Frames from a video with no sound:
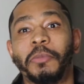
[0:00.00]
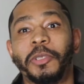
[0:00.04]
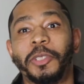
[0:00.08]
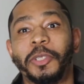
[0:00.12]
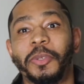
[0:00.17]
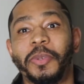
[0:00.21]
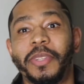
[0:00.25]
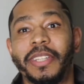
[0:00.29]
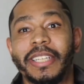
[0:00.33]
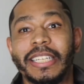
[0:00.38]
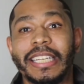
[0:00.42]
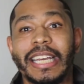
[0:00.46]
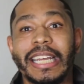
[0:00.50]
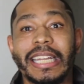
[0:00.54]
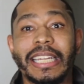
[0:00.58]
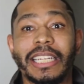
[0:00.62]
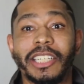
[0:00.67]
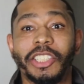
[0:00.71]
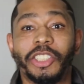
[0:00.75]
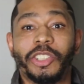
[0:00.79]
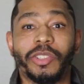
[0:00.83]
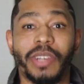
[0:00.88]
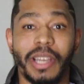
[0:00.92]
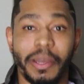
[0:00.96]
to the
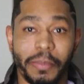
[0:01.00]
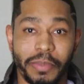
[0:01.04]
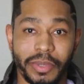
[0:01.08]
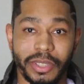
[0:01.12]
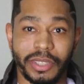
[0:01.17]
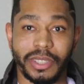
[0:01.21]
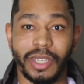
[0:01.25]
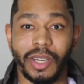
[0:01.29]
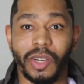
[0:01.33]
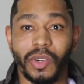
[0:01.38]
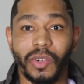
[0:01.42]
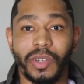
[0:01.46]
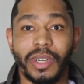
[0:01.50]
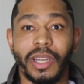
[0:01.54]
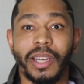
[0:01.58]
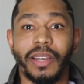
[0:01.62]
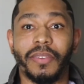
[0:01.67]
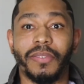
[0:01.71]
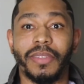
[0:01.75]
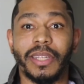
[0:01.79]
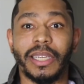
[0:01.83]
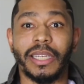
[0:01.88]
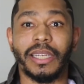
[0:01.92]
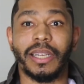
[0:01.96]
initial episode
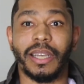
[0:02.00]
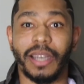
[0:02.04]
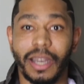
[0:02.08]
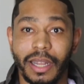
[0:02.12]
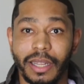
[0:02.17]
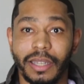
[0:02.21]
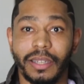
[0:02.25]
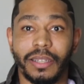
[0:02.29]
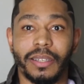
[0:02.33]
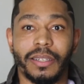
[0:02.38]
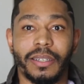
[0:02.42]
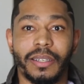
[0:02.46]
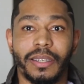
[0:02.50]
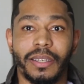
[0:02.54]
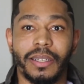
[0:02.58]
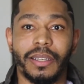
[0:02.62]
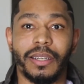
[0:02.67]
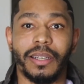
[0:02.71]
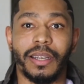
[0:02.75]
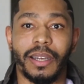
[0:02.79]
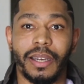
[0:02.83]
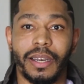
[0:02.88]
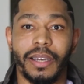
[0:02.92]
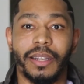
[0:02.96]
of The Color
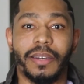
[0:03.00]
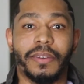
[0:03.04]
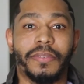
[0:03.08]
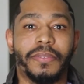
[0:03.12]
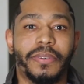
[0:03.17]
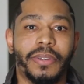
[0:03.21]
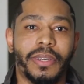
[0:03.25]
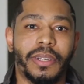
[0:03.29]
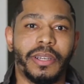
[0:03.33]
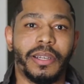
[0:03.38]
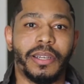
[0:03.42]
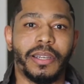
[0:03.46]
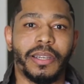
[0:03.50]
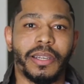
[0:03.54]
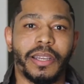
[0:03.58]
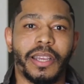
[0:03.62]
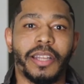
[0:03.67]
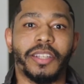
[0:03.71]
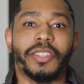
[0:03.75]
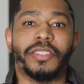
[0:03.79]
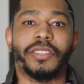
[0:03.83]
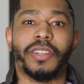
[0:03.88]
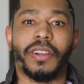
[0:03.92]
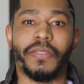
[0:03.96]
of
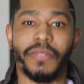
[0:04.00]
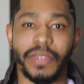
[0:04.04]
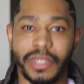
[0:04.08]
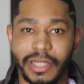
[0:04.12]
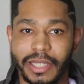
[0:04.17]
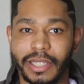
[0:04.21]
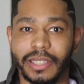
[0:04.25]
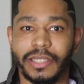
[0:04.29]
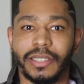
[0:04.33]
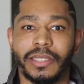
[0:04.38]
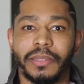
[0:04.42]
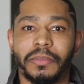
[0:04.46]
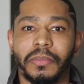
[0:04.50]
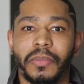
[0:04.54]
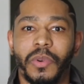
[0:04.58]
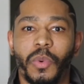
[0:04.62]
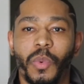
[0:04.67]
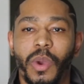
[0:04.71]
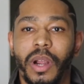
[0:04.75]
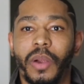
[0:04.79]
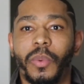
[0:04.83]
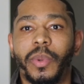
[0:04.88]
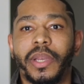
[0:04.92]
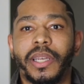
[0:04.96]
Conservatism,
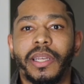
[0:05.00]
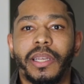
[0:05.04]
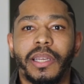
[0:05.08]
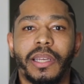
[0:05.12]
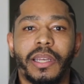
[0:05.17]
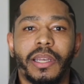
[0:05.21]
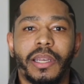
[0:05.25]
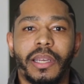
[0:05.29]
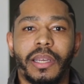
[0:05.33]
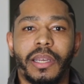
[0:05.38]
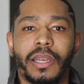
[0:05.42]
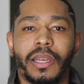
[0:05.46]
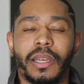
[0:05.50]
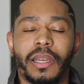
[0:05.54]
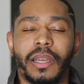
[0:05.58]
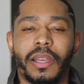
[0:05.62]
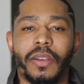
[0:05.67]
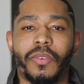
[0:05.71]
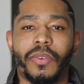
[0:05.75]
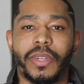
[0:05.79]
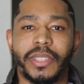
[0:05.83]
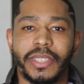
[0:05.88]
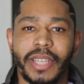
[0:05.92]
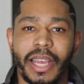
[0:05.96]
where we
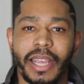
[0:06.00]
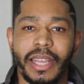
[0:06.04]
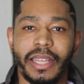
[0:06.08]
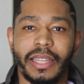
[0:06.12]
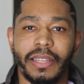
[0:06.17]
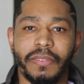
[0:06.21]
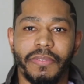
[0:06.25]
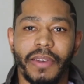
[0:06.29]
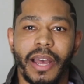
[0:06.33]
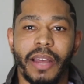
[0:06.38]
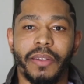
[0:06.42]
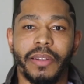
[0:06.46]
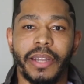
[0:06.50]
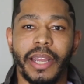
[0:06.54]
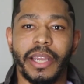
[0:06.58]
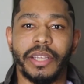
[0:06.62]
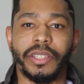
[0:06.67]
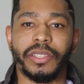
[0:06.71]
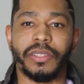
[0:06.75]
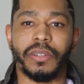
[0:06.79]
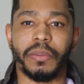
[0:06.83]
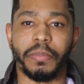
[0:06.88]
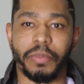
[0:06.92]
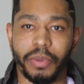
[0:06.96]
retain the
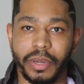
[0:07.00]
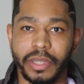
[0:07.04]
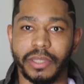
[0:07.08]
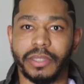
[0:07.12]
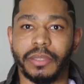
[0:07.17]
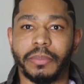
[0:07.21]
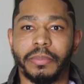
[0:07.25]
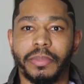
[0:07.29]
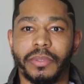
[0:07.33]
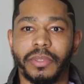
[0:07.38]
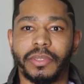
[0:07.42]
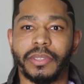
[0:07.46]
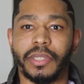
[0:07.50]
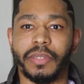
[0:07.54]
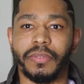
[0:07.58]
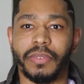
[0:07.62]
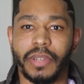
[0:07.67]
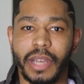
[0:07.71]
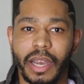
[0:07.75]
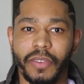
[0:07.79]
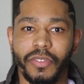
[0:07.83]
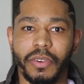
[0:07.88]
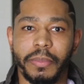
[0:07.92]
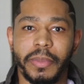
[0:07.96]
foundational principles
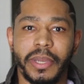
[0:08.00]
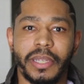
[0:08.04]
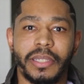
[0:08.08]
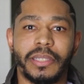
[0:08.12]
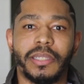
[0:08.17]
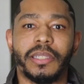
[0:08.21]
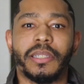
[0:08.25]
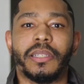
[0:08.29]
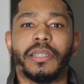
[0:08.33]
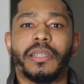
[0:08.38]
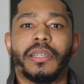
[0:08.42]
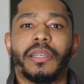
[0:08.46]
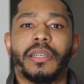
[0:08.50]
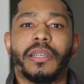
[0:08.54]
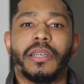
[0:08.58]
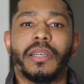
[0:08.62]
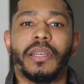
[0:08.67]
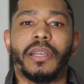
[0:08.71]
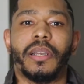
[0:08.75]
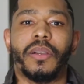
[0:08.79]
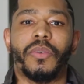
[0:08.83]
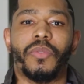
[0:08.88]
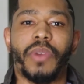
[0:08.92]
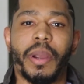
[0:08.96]
of government,
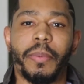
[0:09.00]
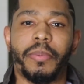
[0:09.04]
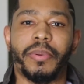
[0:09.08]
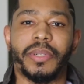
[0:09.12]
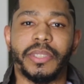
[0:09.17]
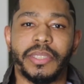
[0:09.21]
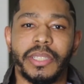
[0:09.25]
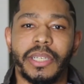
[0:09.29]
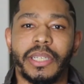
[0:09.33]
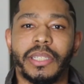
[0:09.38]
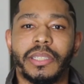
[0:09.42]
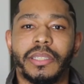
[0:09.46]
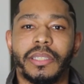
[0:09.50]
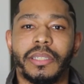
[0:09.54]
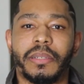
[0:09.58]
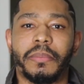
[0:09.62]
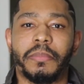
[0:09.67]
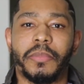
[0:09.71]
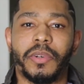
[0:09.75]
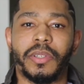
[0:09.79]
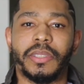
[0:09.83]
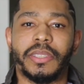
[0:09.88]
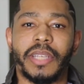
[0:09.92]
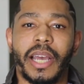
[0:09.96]
represent
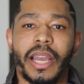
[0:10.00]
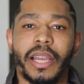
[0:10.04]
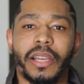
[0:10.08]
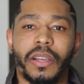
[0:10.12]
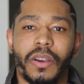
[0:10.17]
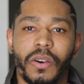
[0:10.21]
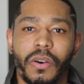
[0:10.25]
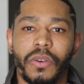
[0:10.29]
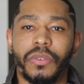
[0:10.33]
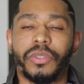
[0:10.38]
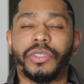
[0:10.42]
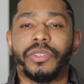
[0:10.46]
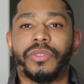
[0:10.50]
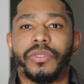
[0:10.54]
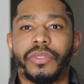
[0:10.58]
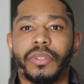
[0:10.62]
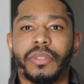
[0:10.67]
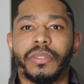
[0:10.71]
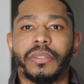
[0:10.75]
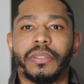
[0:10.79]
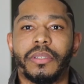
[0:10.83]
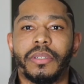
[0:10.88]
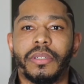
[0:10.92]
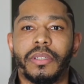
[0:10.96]

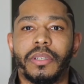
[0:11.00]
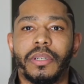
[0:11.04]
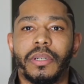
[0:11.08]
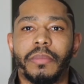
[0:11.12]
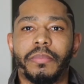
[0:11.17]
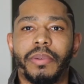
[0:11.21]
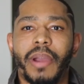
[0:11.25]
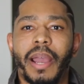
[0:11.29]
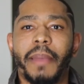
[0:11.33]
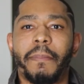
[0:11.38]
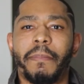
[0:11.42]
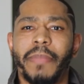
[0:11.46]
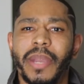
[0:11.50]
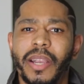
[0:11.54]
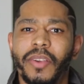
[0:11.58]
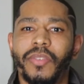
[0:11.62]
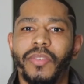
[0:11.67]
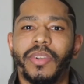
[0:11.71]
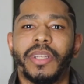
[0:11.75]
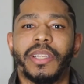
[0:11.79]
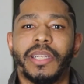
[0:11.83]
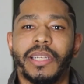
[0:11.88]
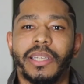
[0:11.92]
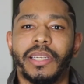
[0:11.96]
multicultural,
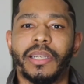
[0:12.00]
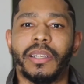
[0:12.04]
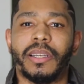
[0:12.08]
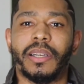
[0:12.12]
primarily